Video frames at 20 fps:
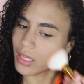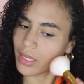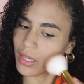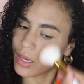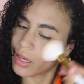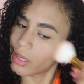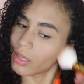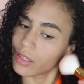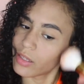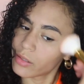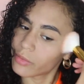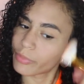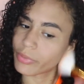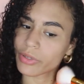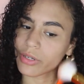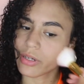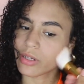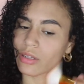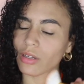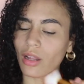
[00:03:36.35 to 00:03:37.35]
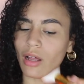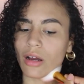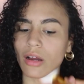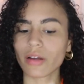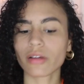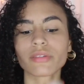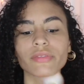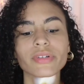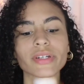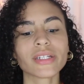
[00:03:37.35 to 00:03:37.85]
and put it along
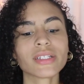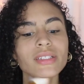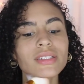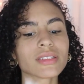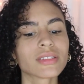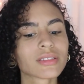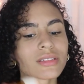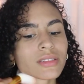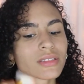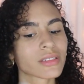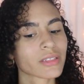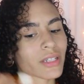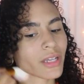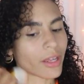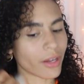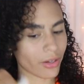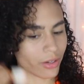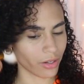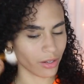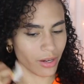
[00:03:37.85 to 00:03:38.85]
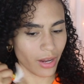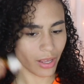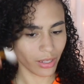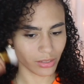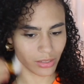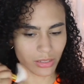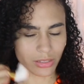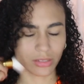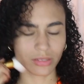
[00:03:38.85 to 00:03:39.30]
our face and our neck.